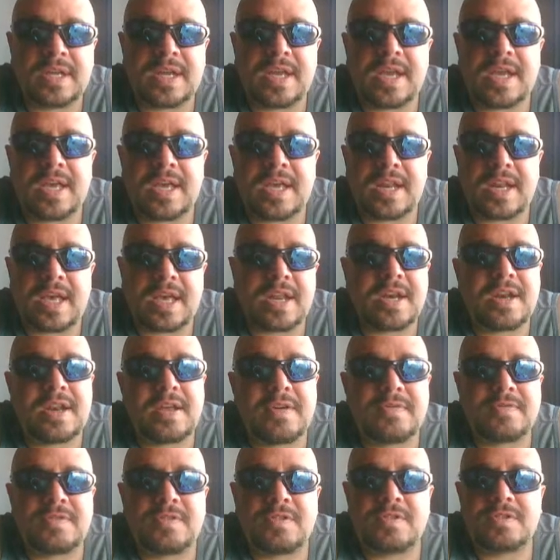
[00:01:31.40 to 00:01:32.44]
and I
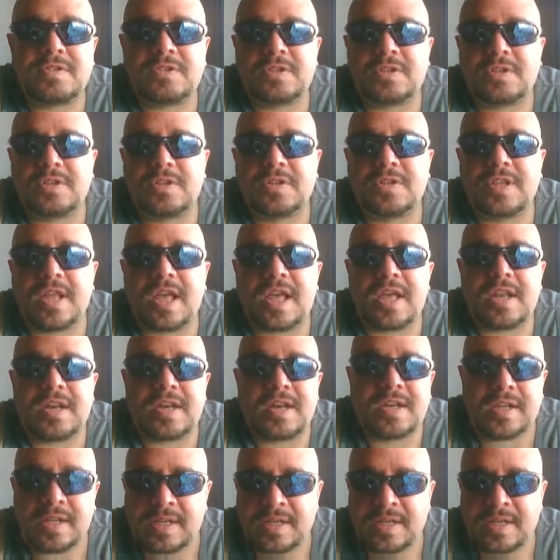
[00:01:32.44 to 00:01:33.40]
never understood that.